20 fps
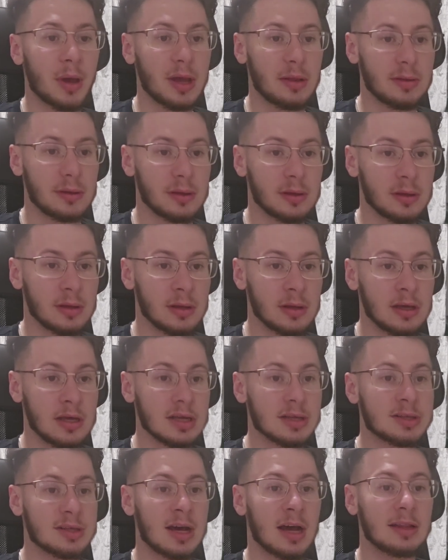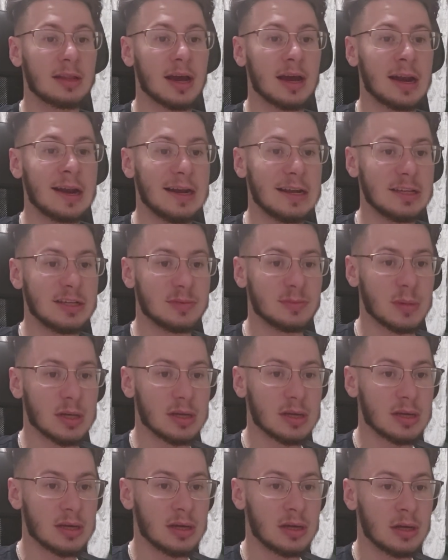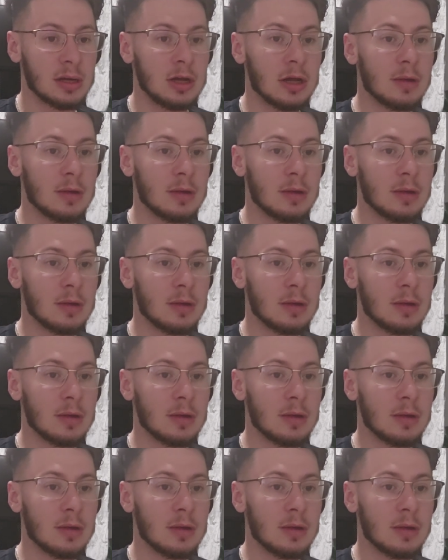petty, it's cataclysmic,